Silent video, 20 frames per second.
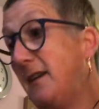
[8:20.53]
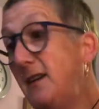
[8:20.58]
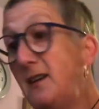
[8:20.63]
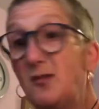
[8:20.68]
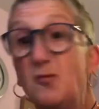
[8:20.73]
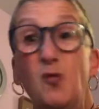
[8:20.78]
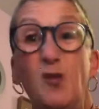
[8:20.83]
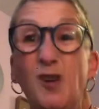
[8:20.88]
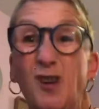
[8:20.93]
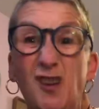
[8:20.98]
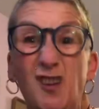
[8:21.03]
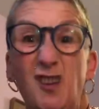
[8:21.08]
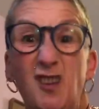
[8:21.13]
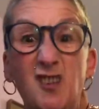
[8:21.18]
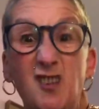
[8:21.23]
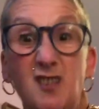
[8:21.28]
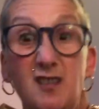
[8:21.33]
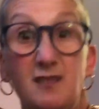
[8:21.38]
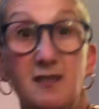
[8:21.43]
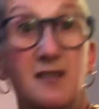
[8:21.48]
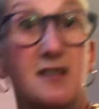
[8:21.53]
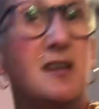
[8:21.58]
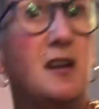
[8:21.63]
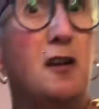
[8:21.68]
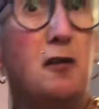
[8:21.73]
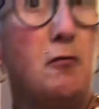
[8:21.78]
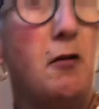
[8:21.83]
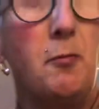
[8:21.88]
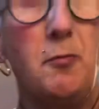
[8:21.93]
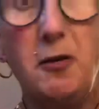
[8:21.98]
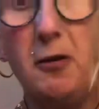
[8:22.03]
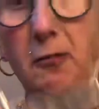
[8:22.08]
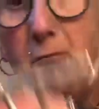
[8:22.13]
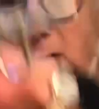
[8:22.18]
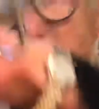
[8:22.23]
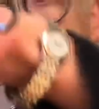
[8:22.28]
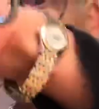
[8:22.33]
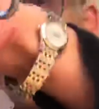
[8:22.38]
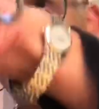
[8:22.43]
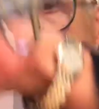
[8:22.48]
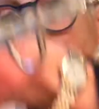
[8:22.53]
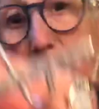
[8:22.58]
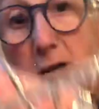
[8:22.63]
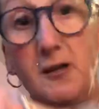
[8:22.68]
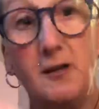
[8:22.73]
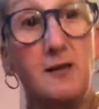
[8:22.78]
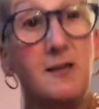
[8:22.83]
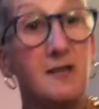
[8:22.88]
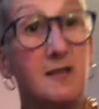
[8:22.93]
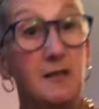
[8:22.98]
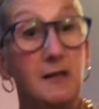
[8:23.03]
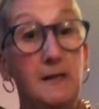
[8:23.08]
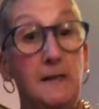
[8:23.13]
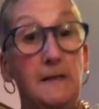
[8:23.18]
and it's worked. So I'm going with what works.